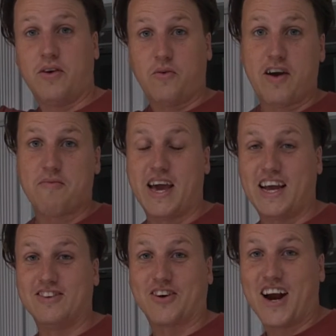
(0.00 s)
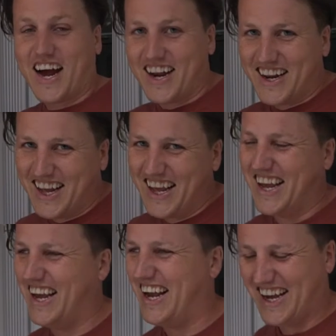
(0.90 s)
wave my hands around,
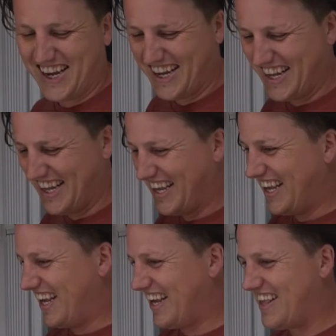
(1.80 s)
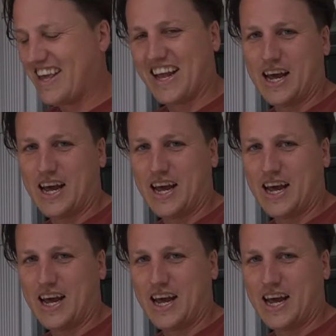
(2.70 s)
the